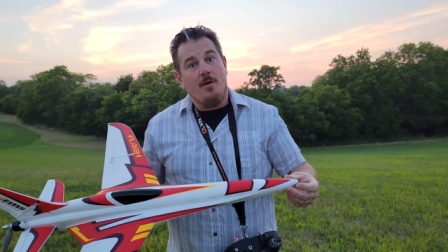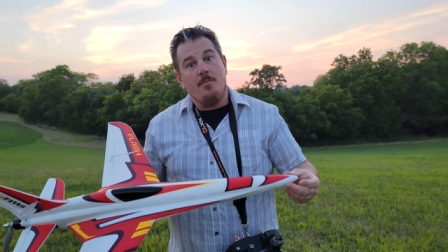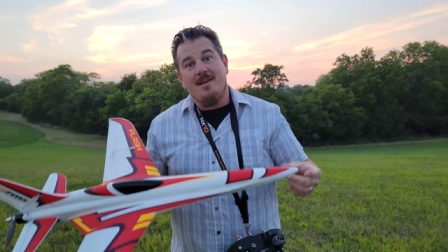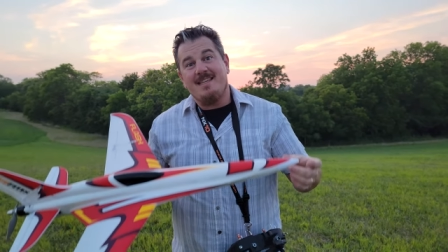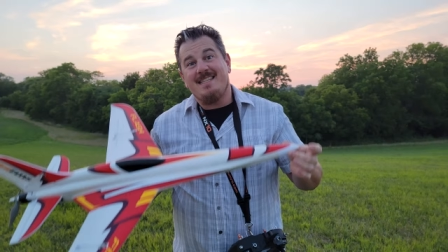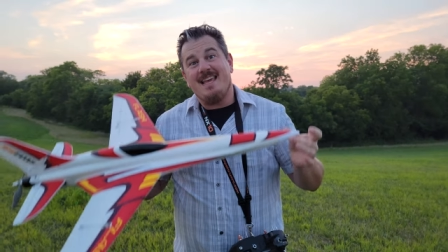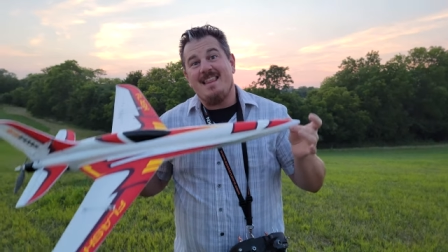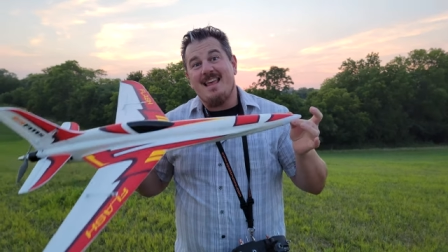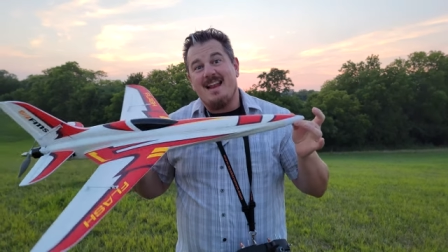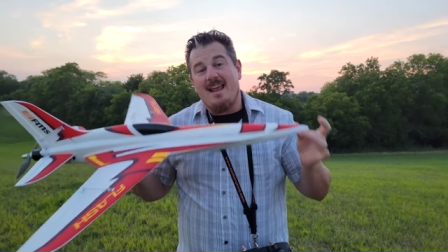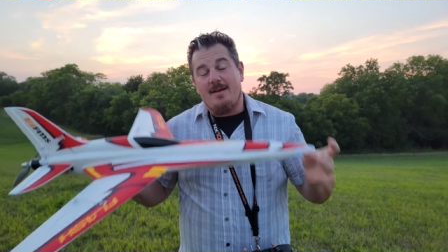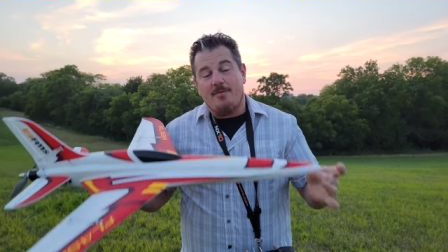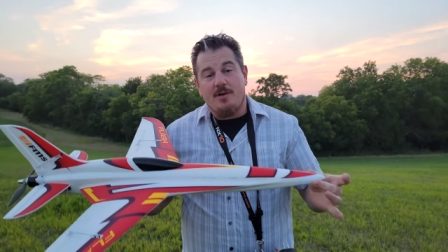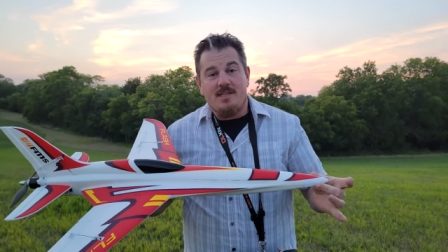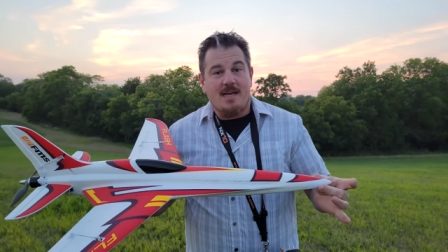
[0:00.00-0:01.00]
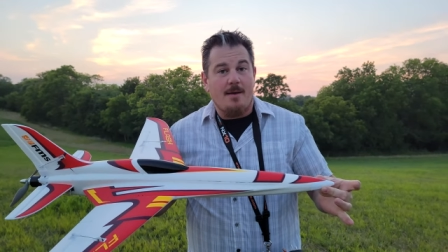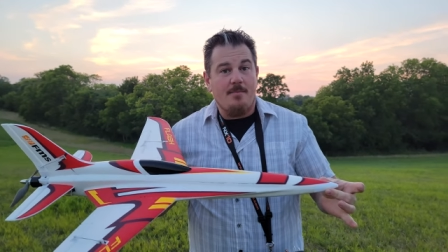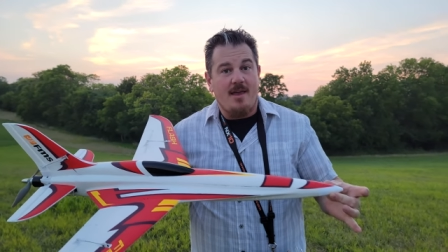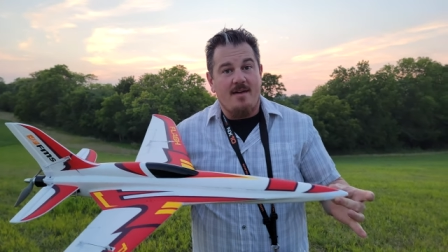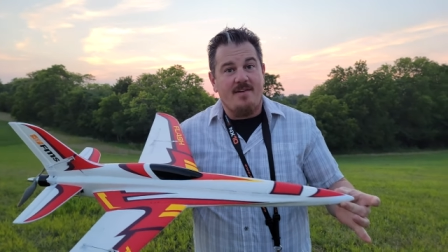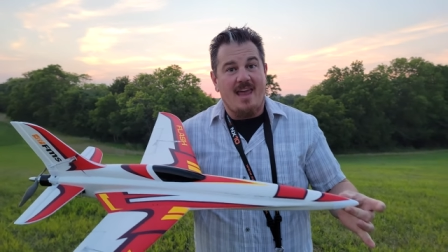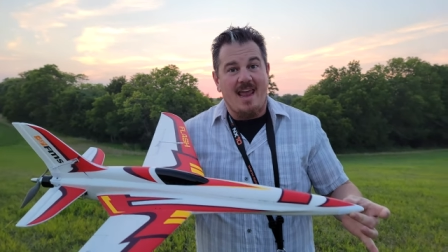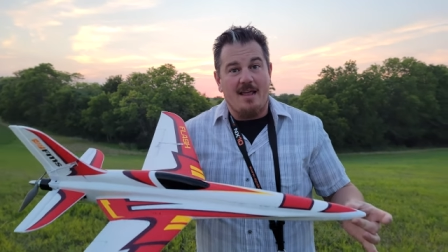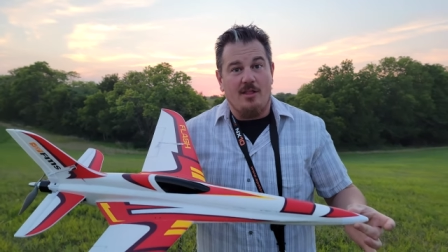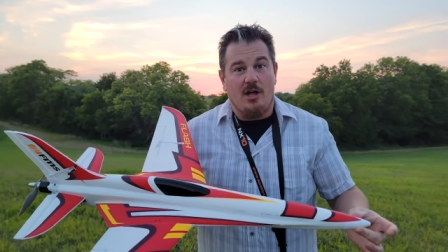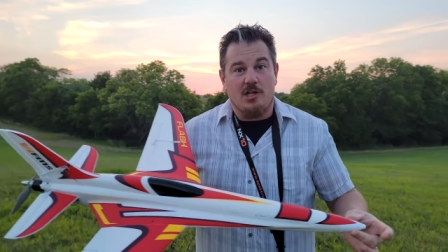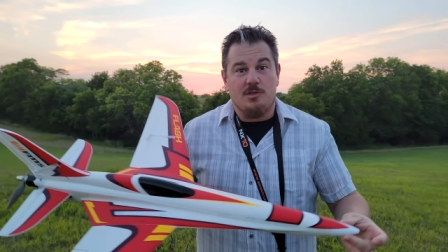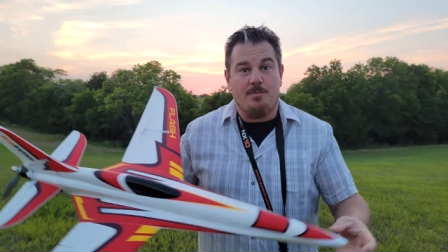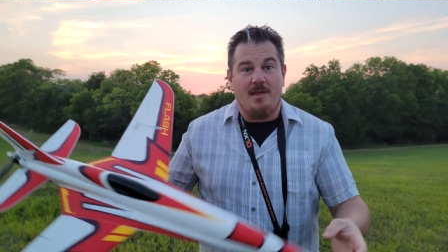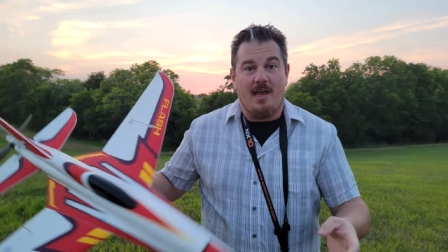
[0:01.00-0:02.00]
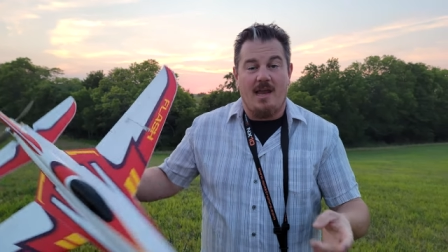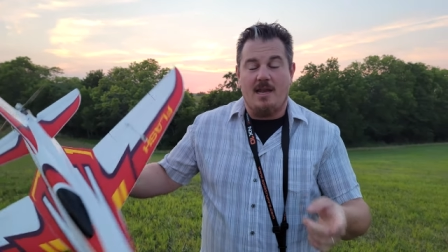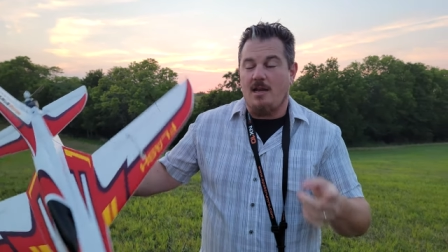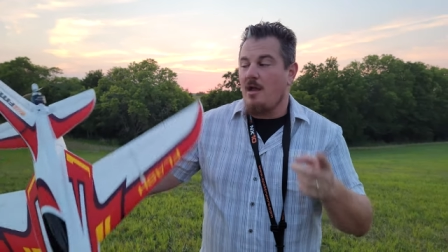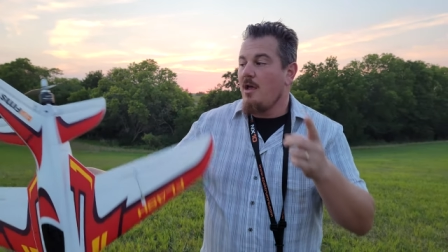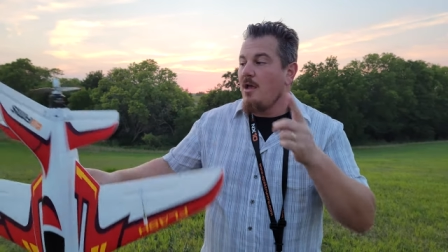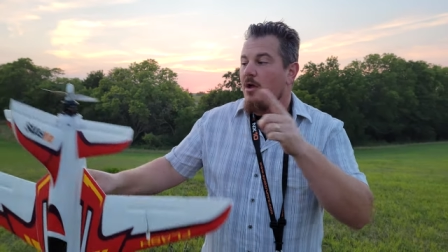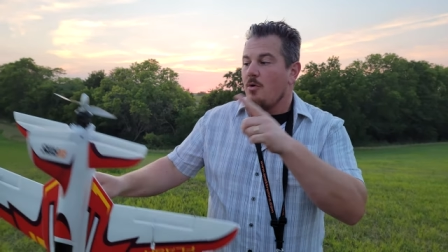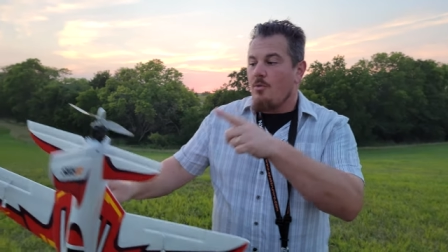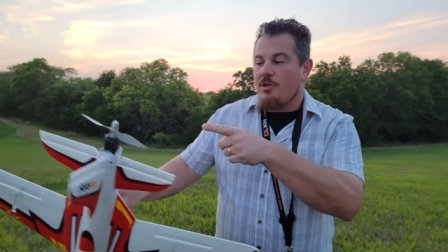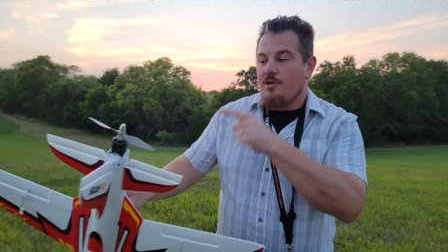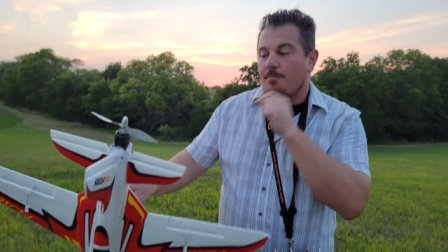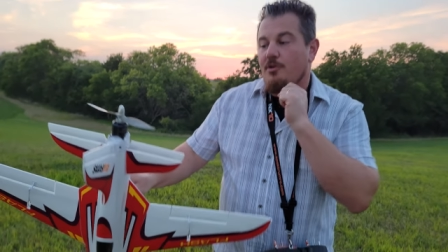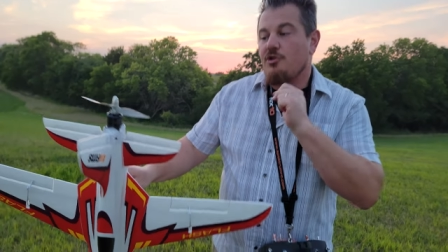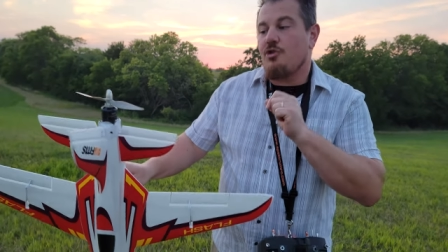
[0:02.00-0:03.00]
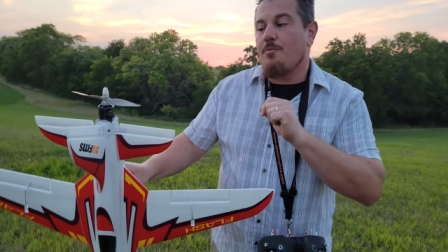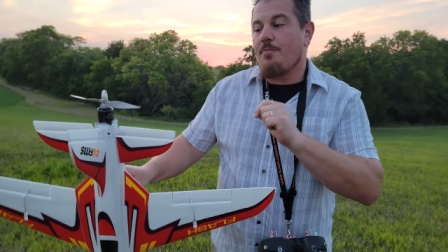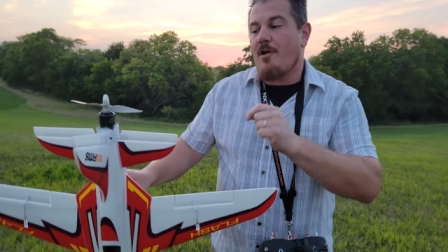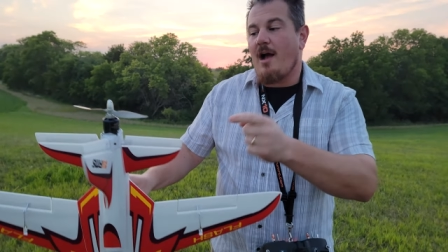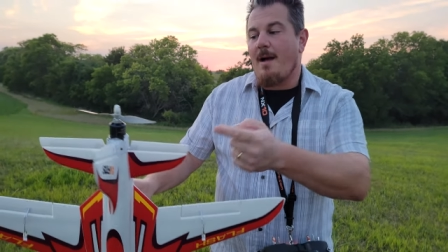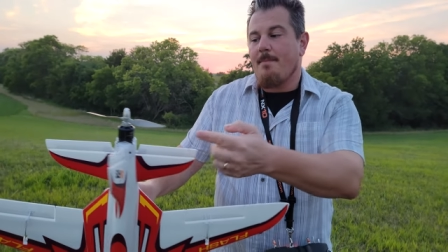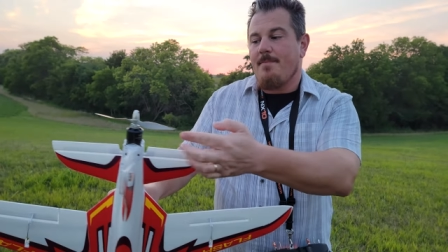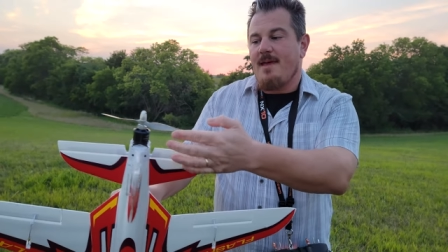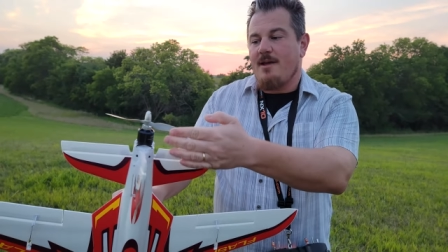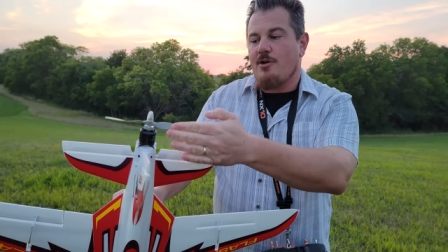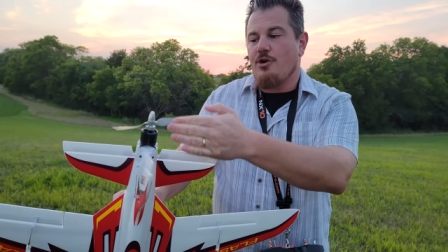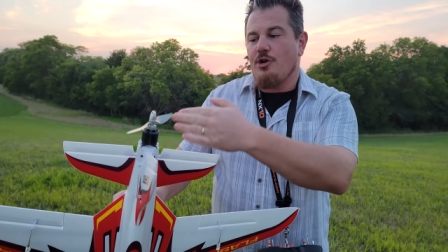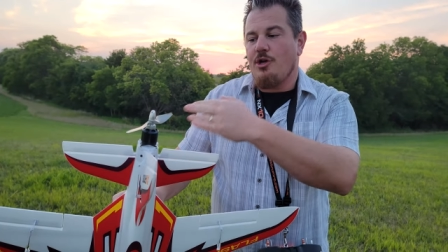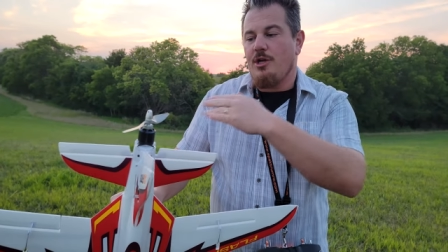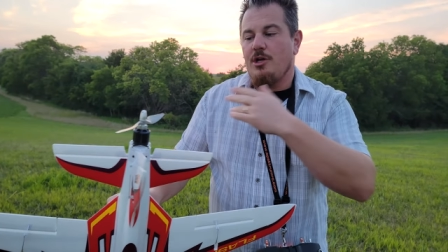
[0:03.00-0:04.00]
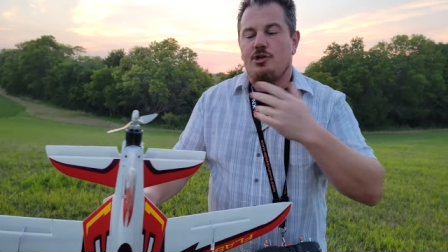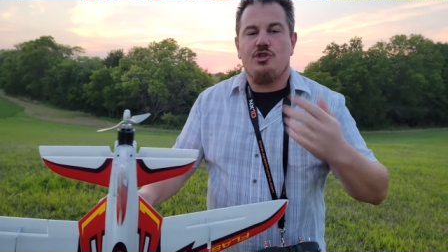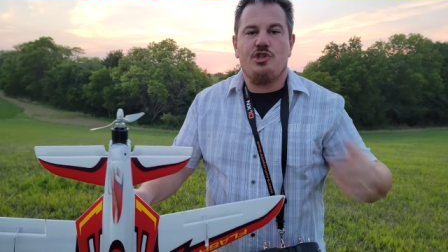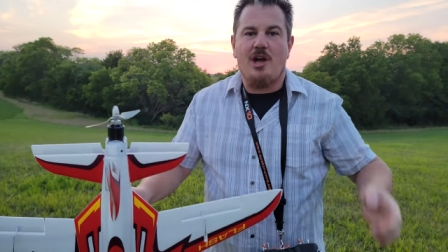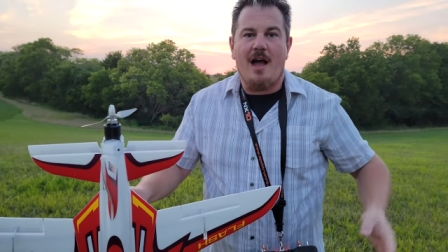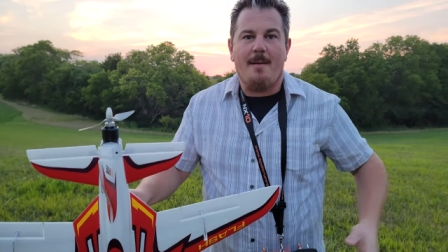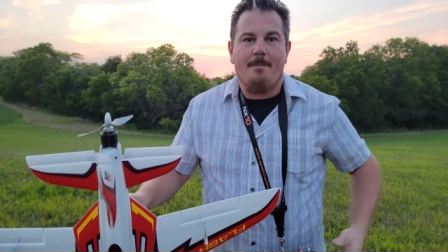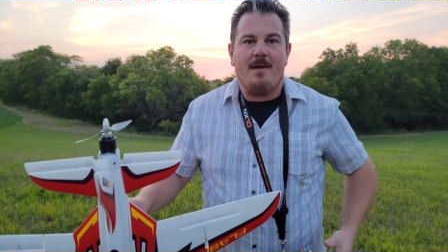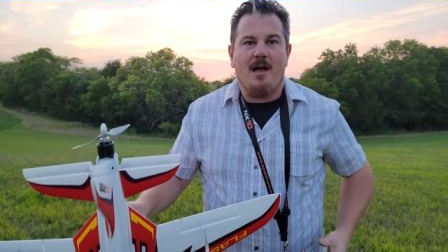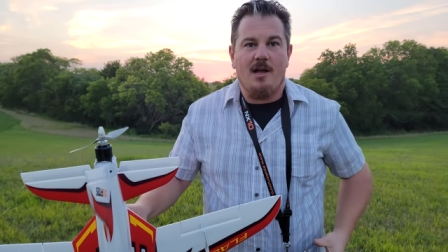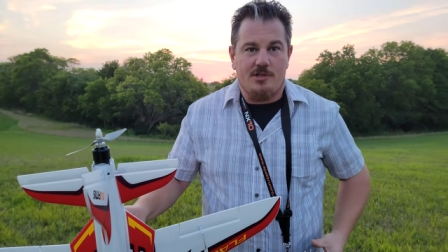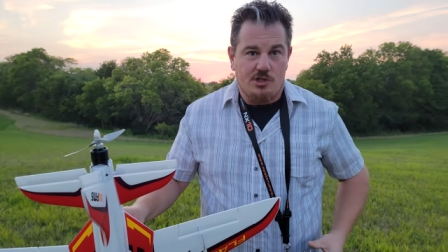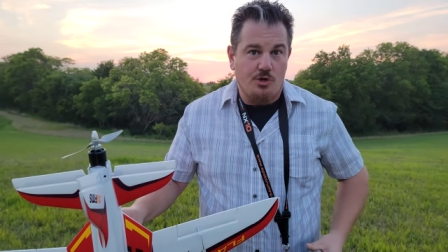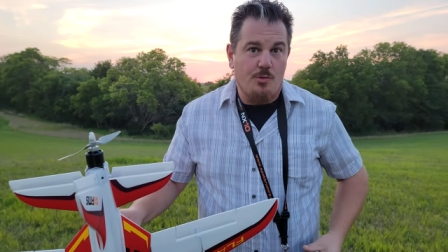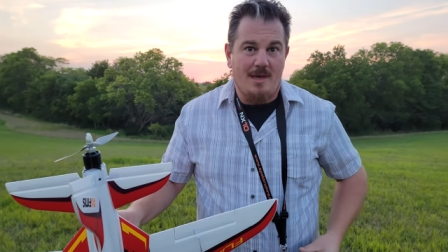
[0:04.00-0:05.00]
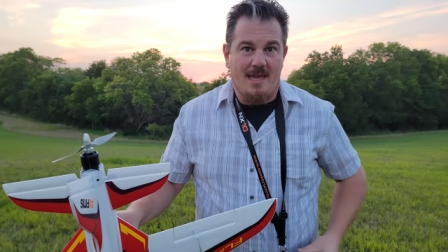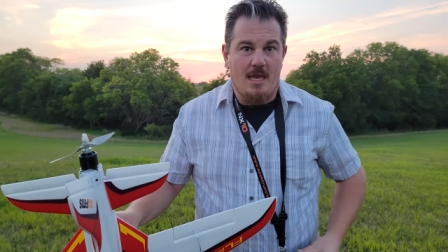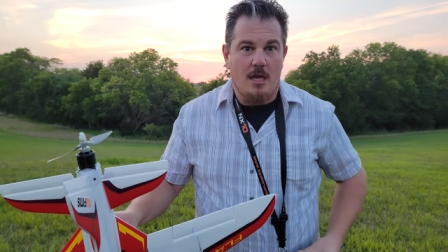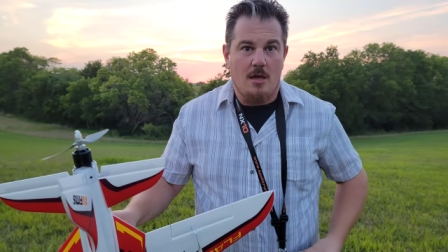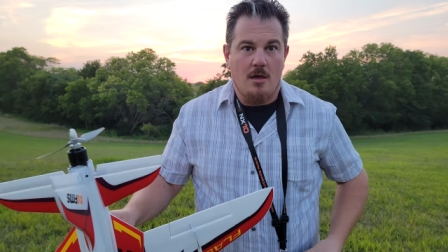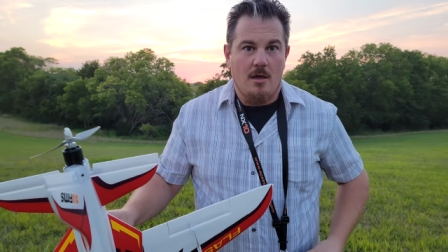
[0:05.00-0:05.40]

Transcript: And we say that every time we have a hand launch plane with a pusher prop that could chop a TUI.